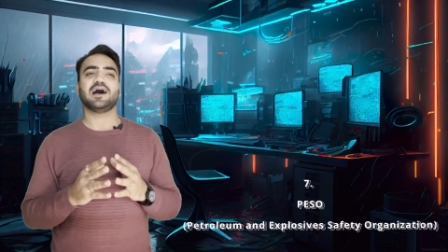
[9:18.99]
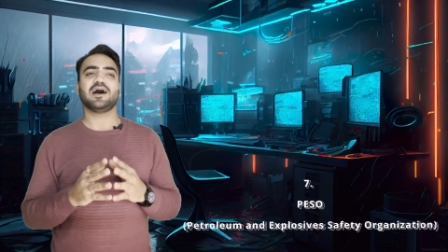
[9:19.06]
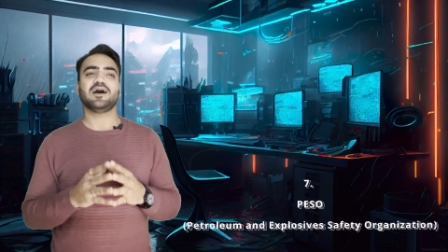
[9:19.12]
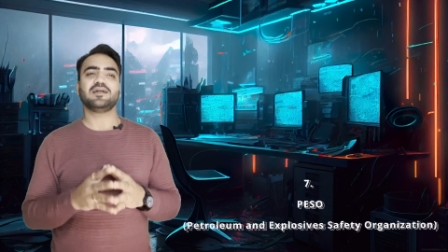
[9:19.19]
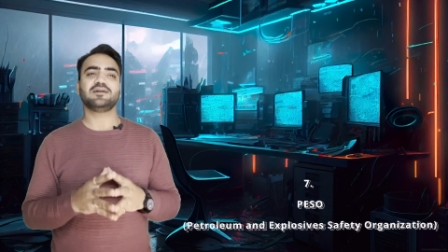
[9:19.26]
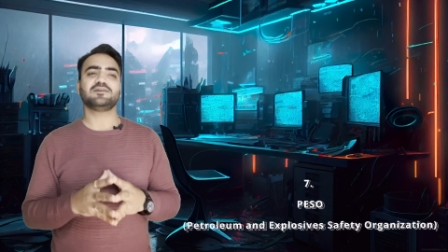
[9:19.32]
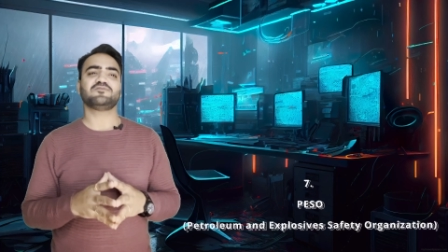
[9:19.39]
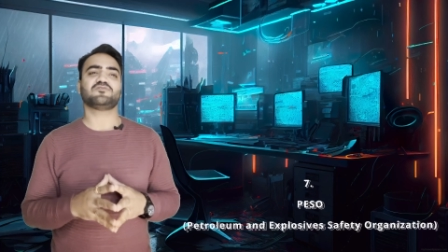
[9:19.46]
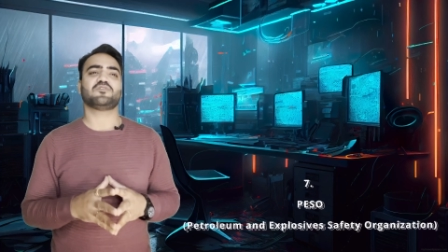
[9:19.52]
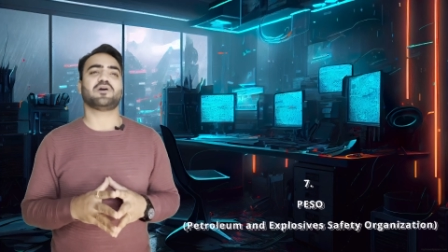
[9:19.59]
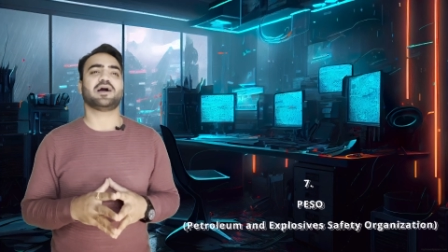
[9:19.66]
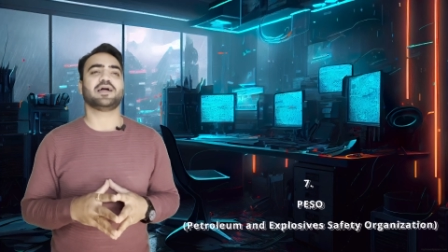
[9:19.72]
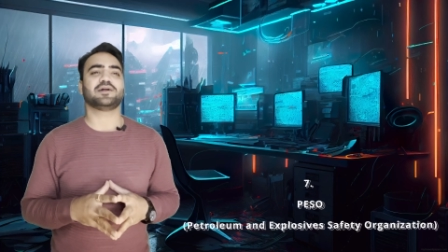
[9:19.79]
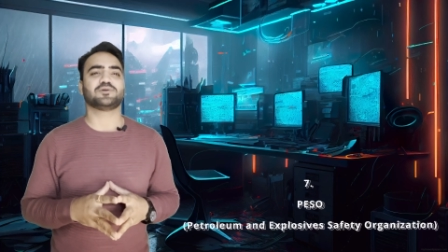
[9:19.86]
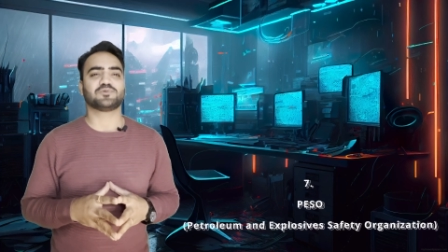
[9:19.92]
and
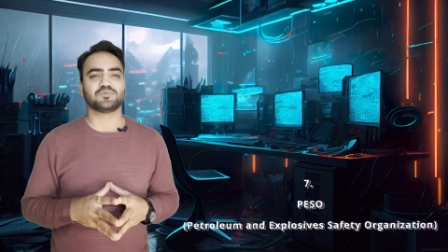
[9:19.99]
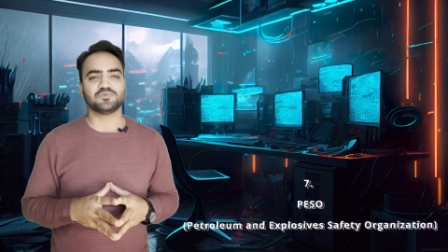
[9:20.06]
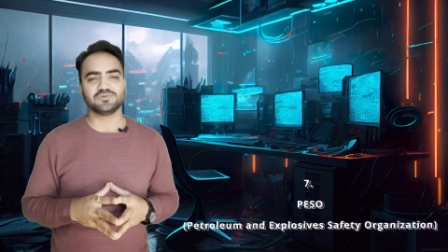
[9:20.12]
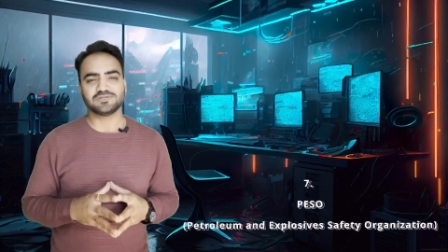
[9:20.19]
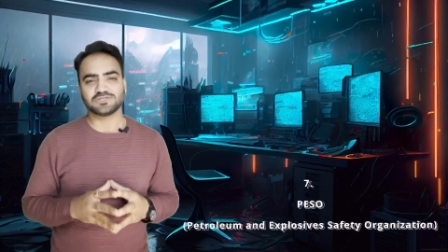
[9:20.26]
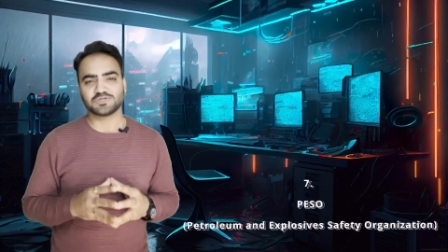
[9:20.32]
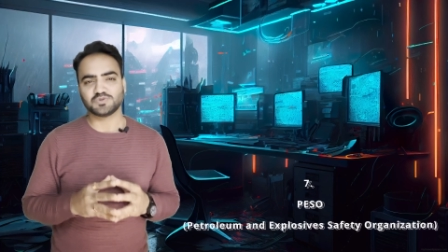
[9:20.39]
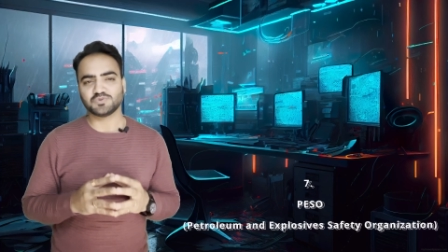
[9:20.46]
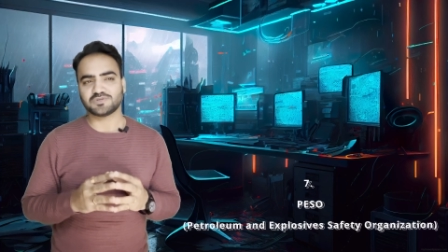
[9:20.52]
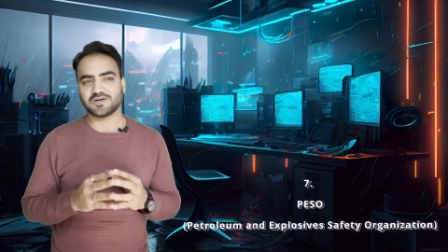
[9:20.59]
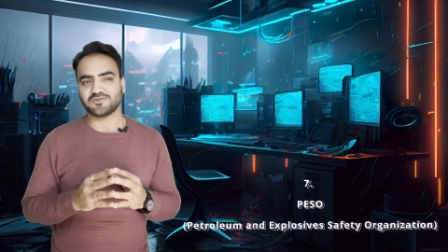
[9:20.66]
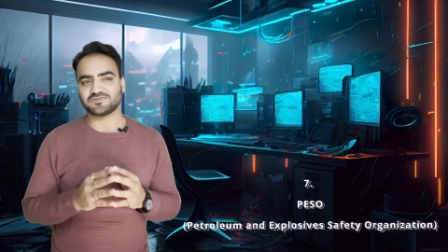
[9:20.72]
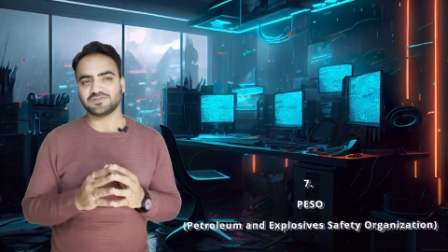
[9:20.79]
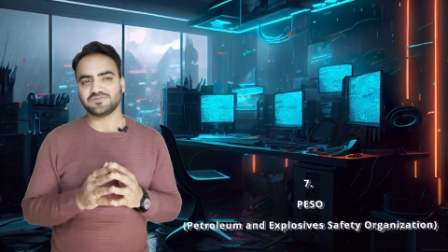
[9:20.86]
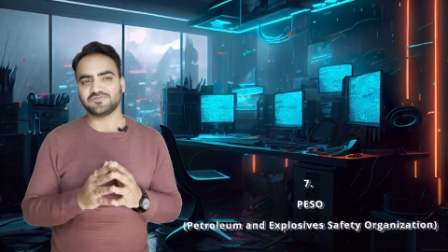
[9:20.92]
Fire Rules
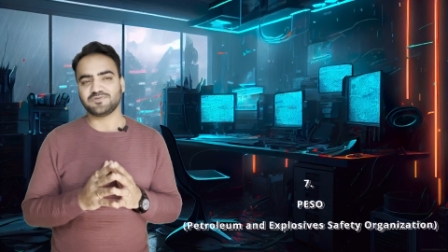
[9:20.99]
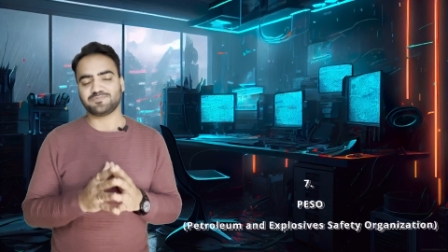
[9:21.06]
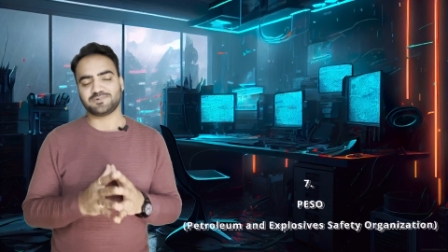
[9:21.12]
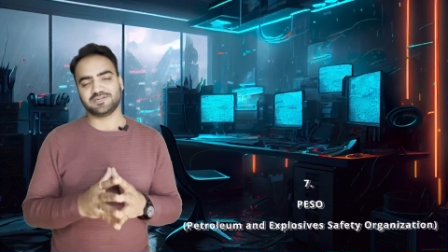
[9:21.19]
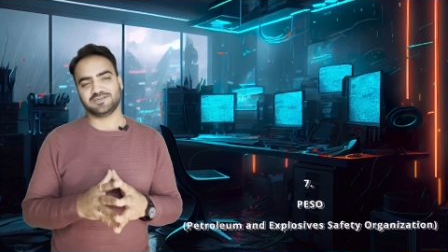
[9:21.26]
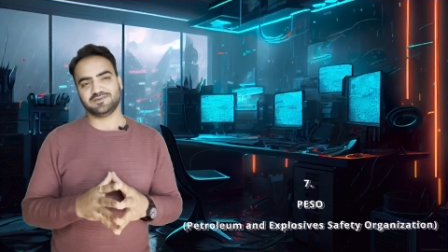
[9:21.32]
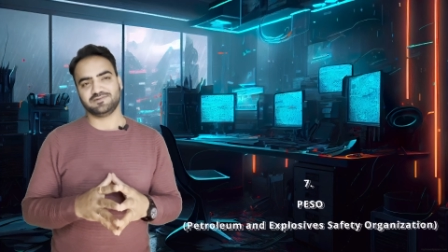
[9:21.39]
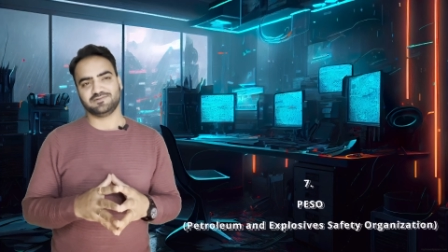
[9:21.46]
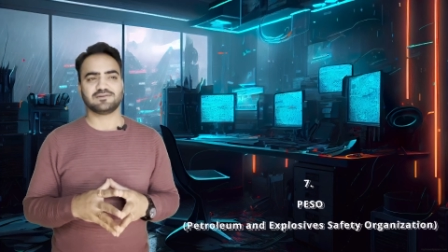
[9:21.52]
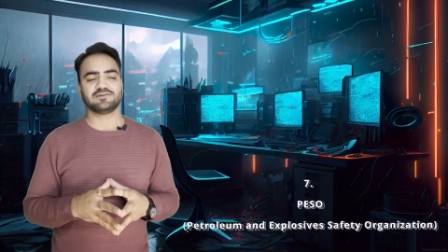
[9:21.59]
2015.